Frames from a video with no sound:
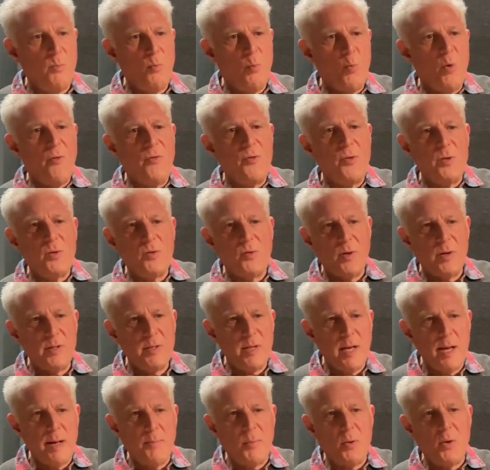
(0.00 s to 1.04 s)
woofers, for
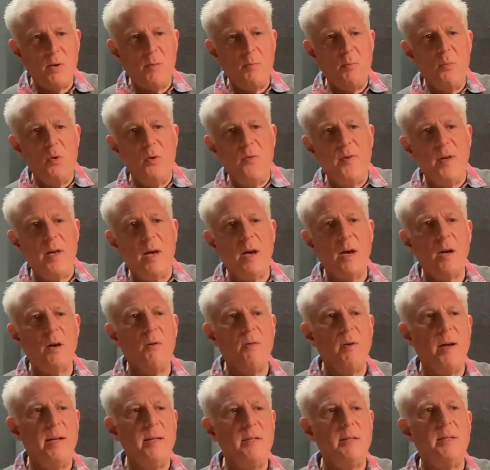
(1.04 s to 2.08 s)
example, are moving a
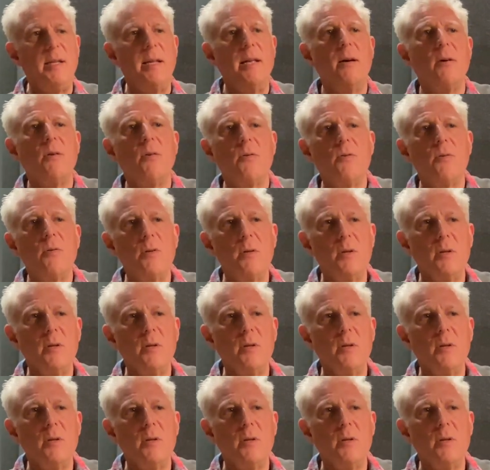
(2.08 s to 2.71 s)
great deal